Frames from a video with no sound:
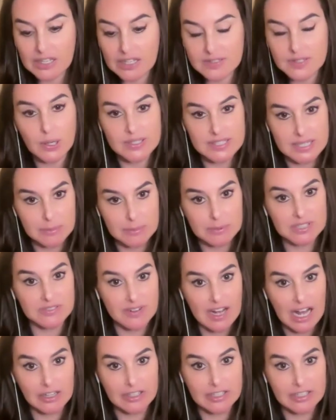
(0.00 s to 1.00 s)
And so I was able to
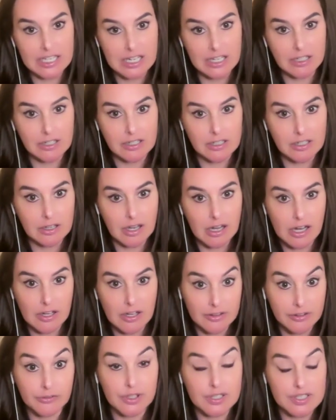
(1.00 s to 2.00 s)
validate
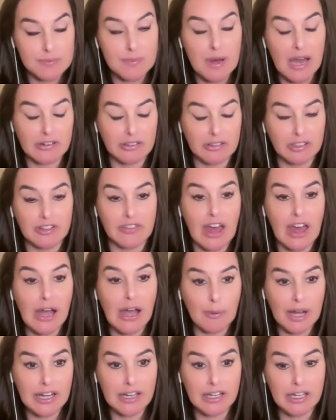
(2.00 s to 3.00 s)
the first model in
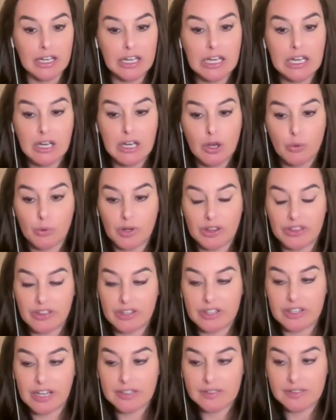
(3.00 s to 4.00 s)
that way. With
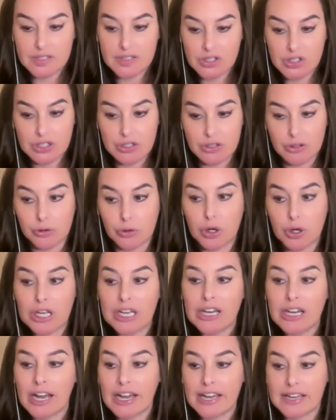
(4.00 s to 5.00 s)
the next two,
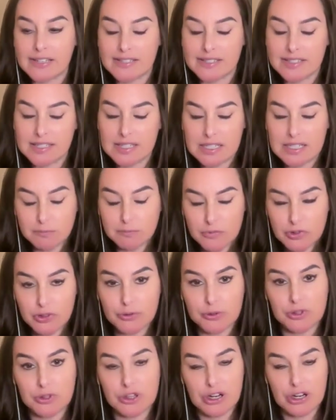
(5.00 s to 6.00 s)
I had skimmed
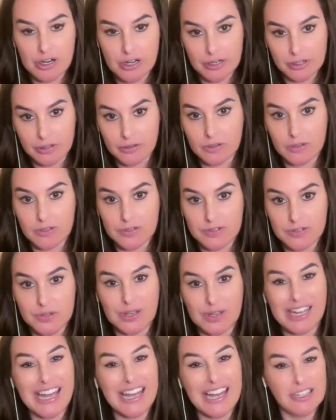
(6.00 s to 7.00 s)
through the articles,
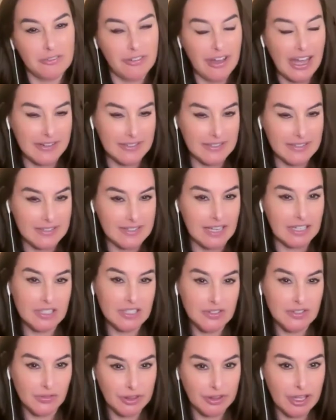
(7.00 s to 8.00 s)
so I kind of had a
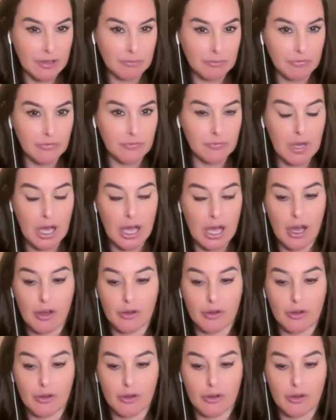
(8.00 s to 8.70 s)
sense for them,